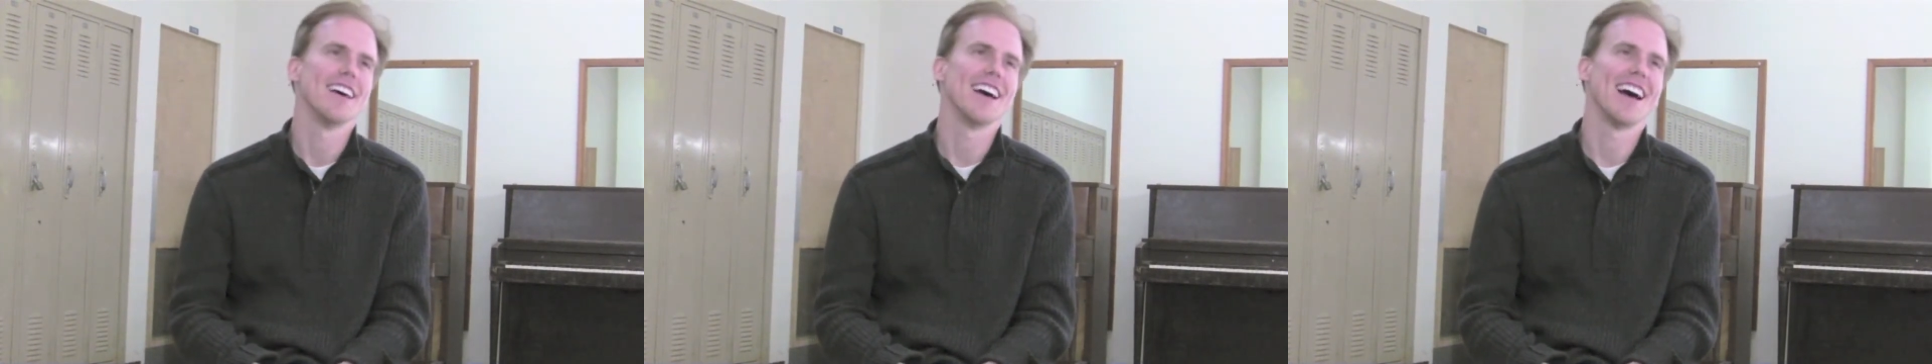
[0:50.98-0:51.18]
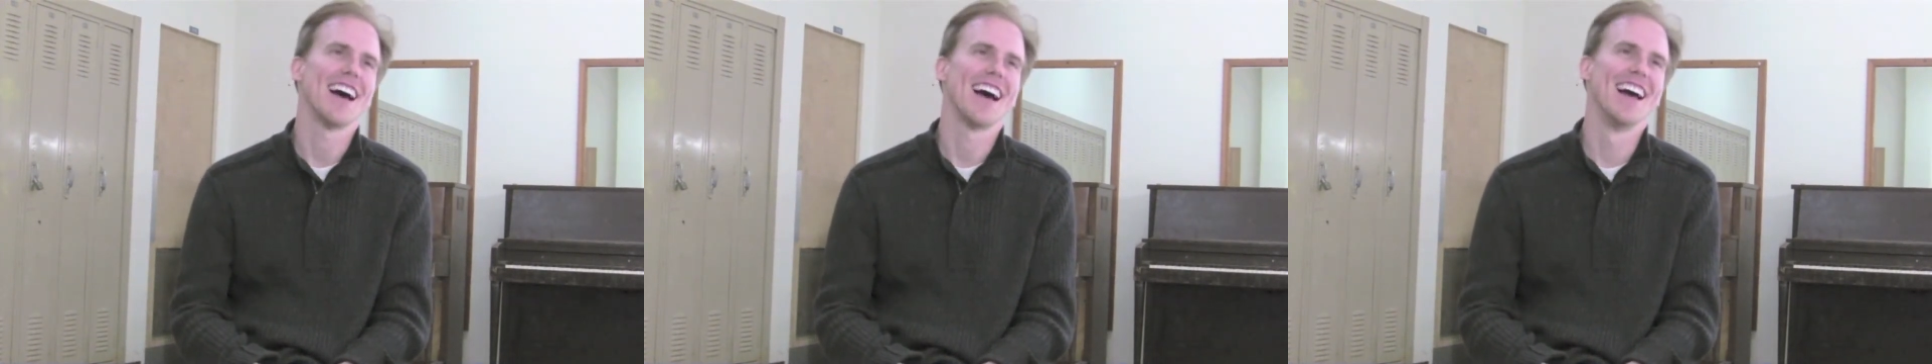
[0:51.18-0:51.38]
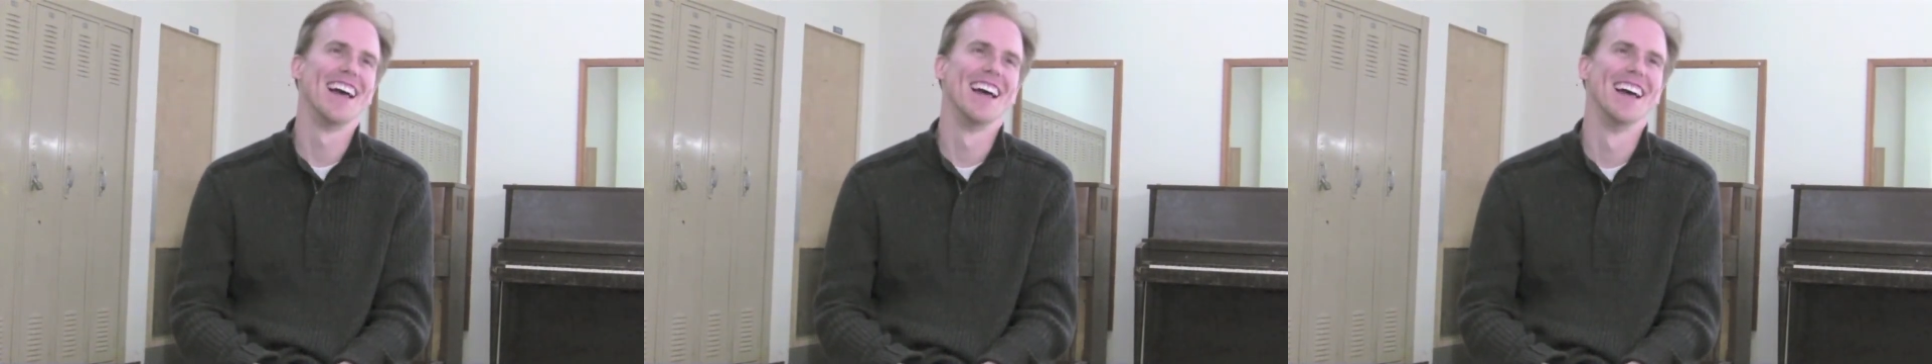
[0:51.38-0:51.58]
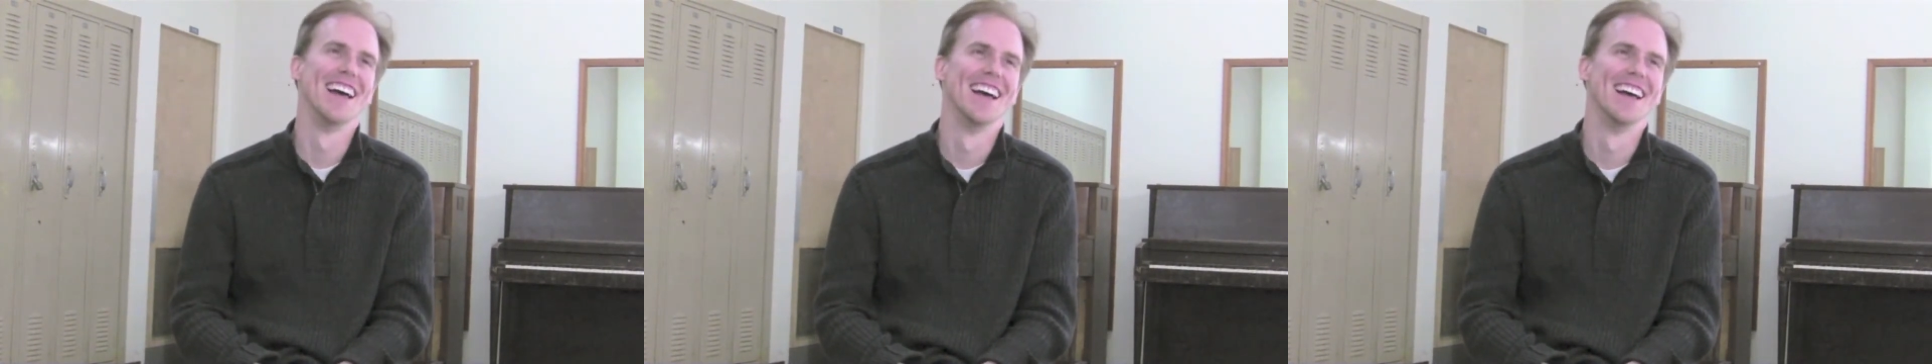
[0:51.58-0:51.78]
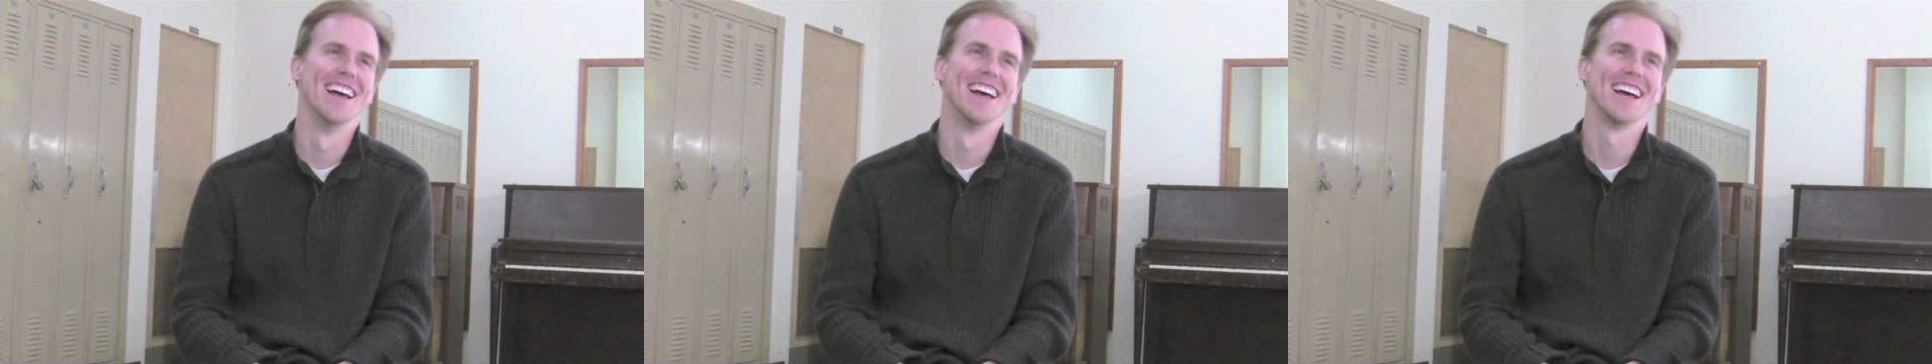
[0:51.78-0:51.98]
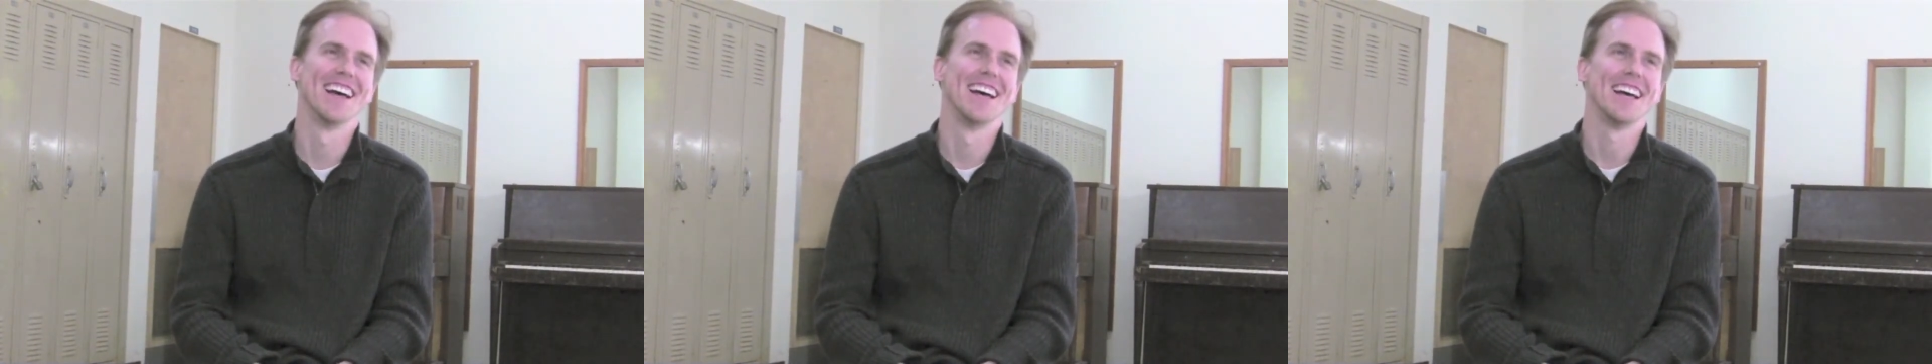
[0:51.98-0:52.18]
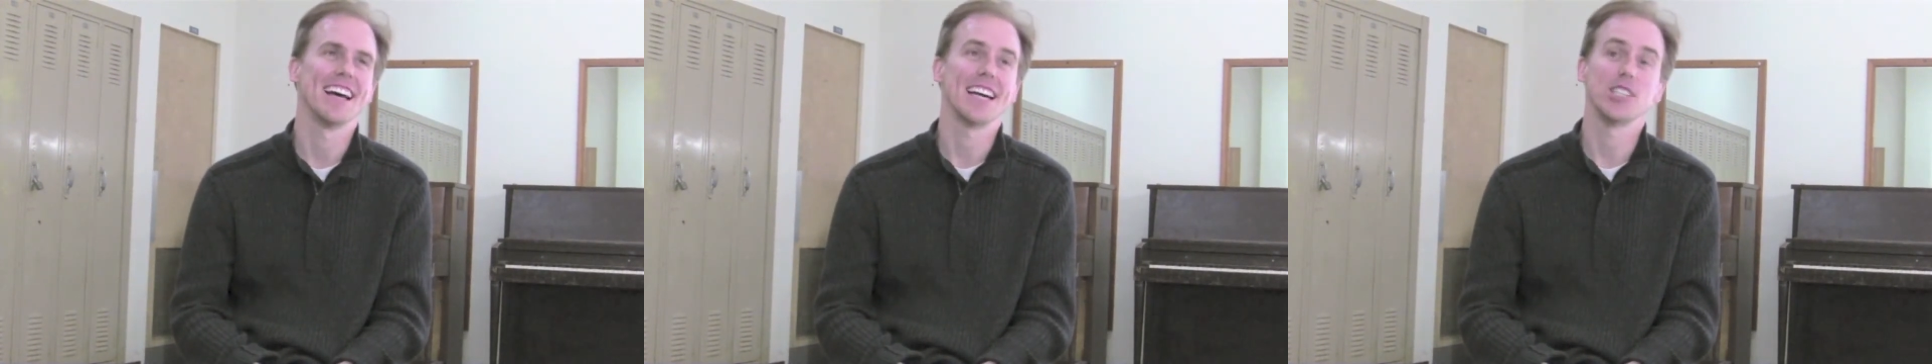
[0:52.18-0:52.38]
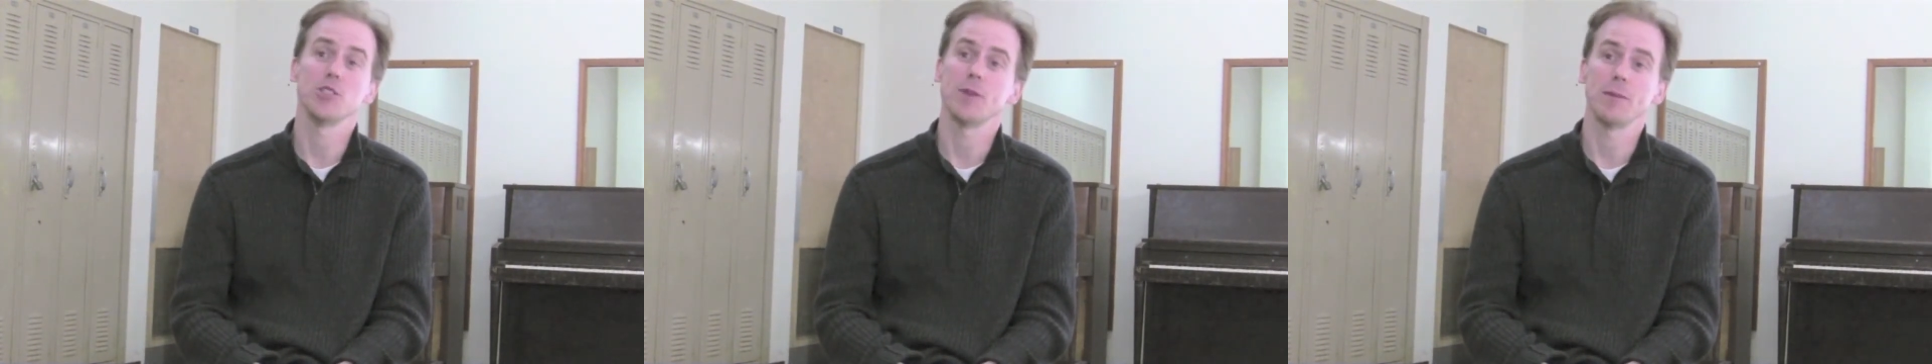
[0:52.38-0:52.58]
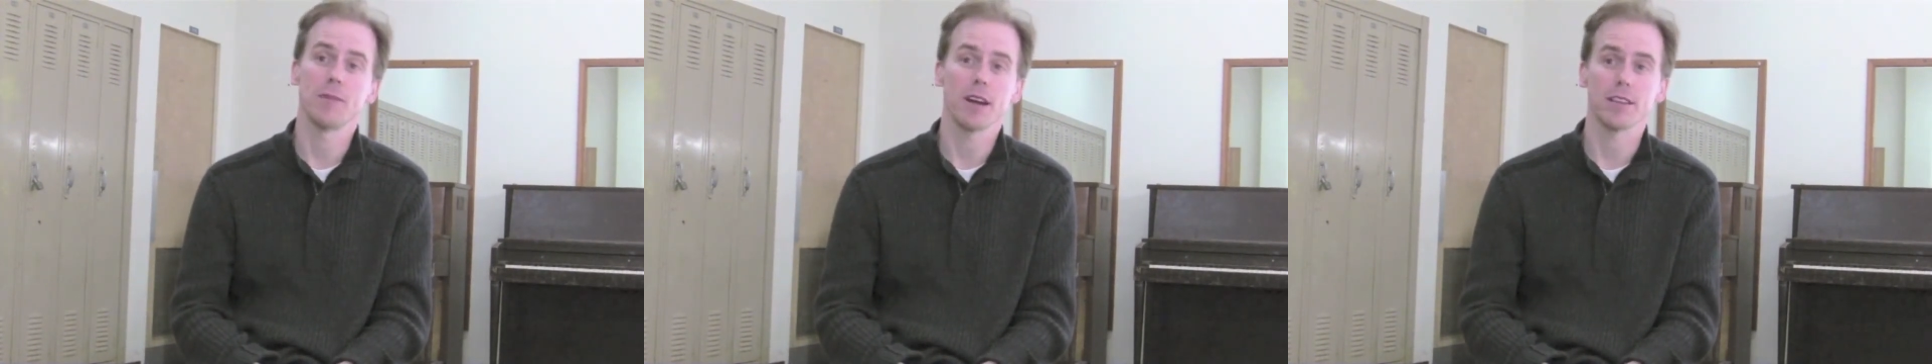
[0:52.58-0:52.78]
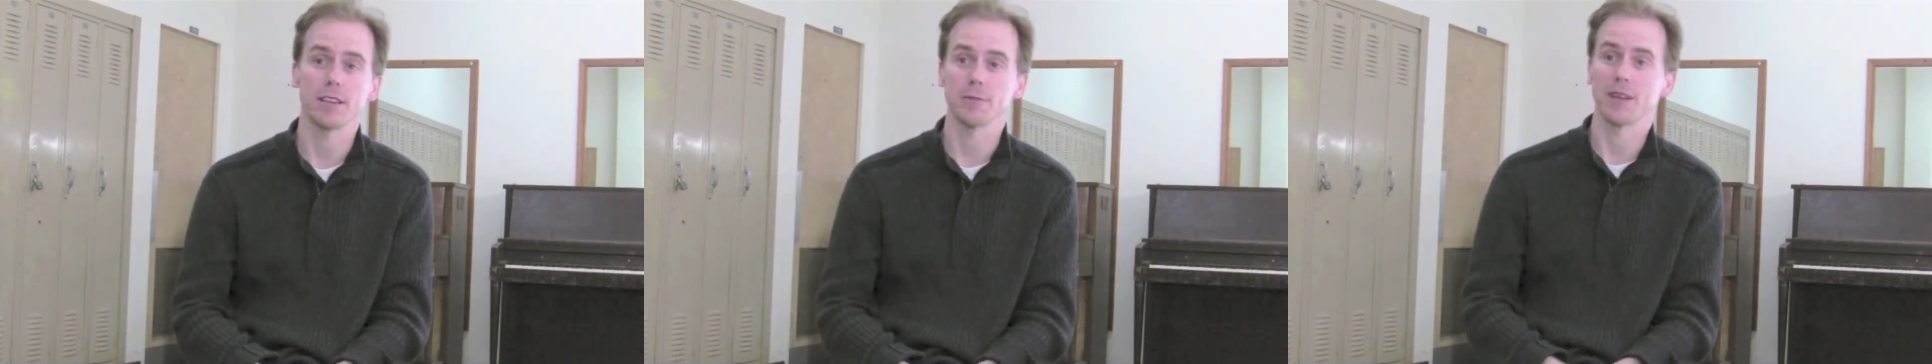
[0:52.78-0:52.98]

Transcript: Uh, I do my mother.